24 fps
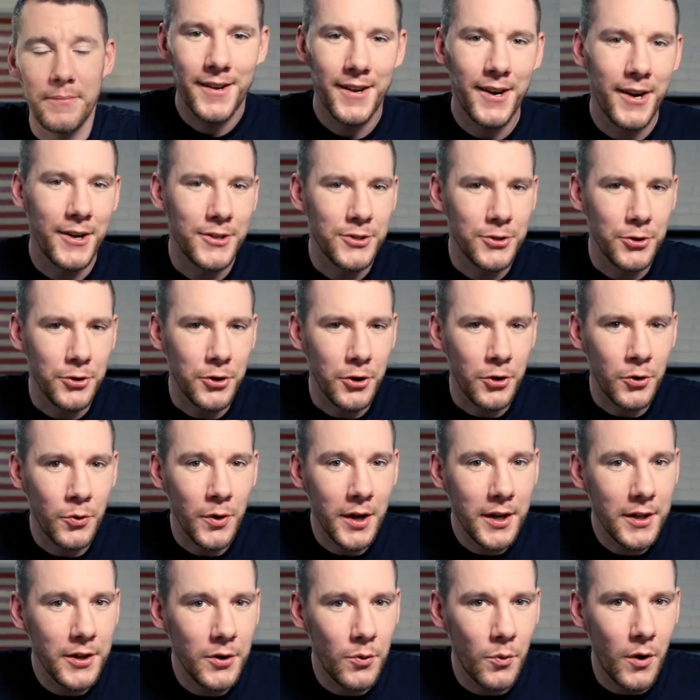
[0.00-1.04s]
All right, so to
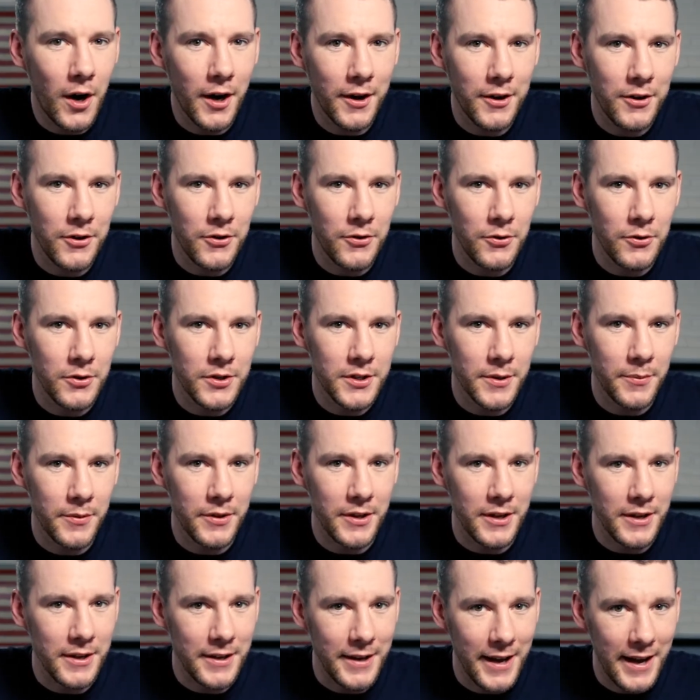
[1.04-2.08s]
quickly walk you through some of
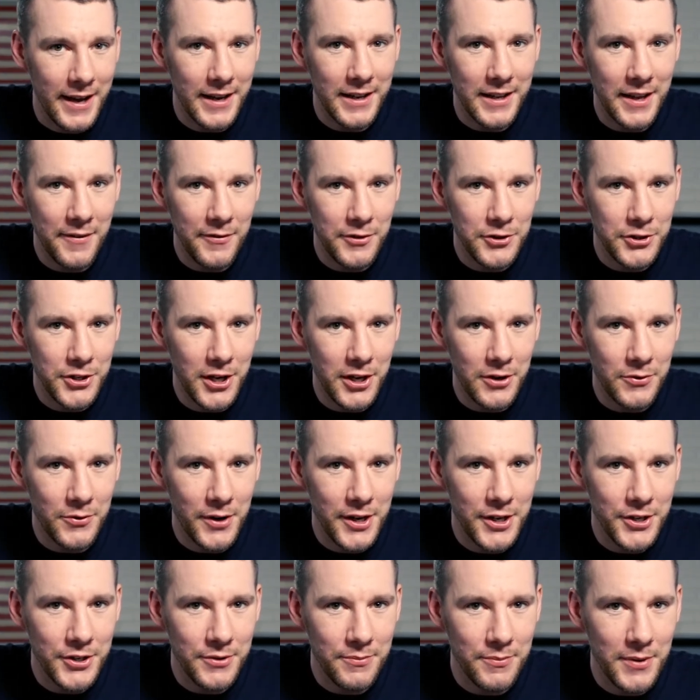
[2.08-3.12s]
the 911
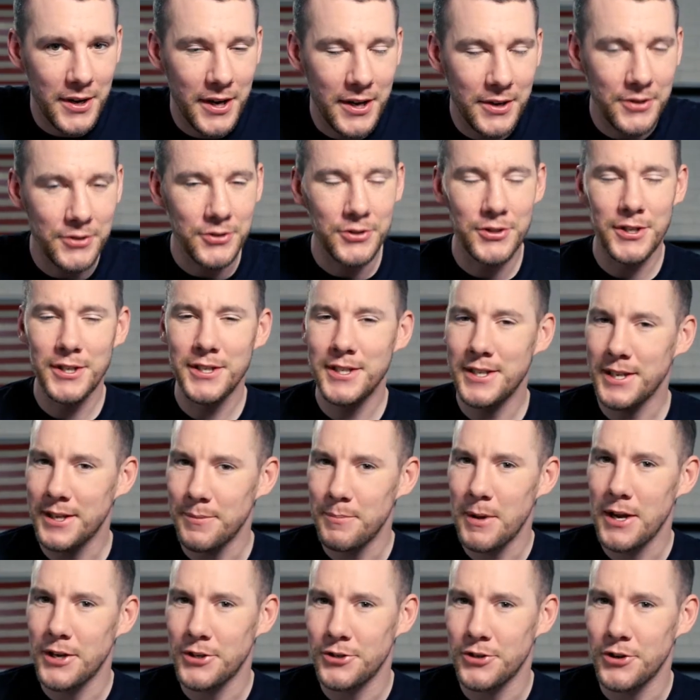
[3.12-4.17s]
generation models, just to
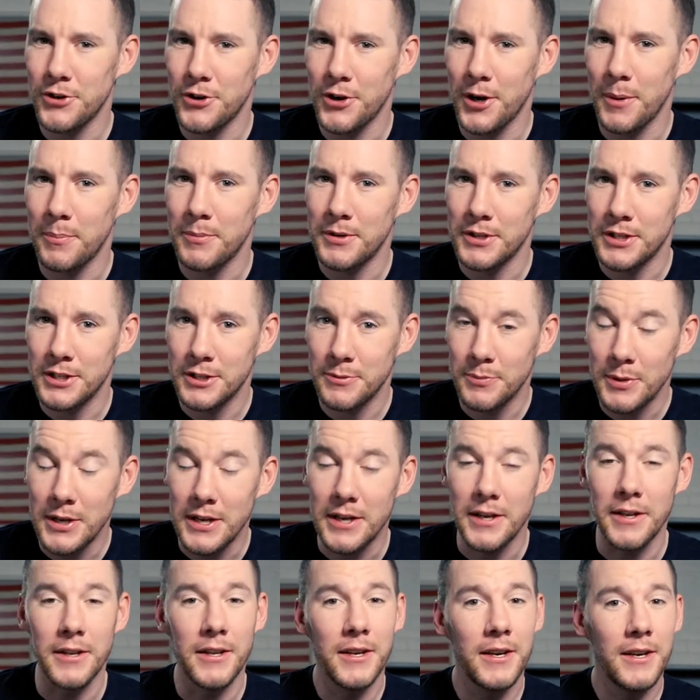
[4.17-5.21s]
make sure you're up to
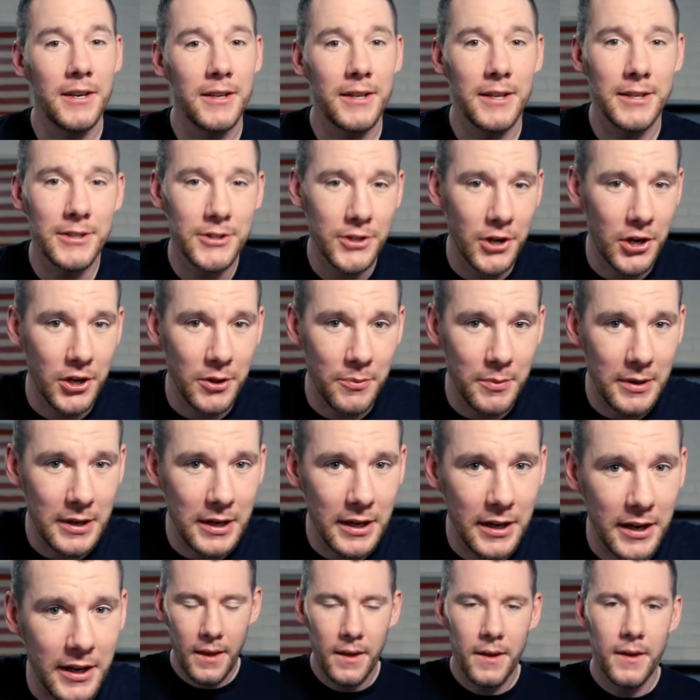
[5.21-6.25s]
speed, let's start at the
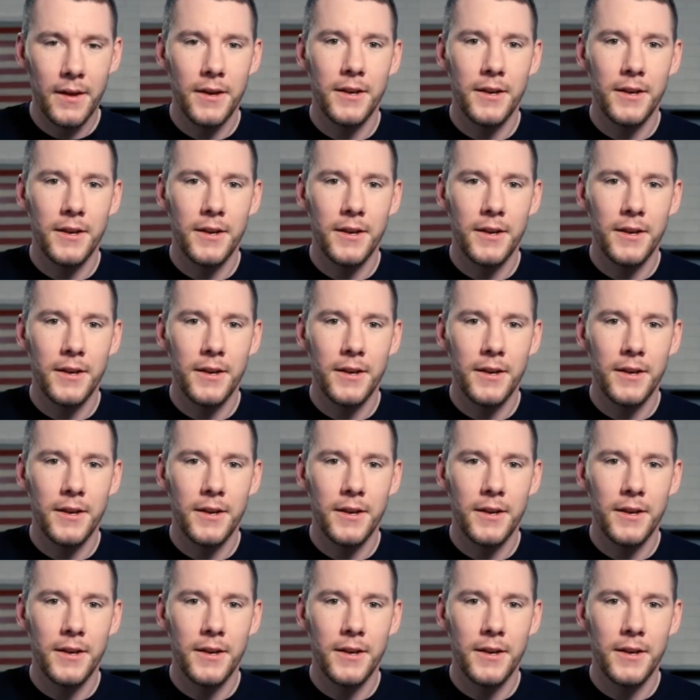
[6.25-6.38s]
beginning.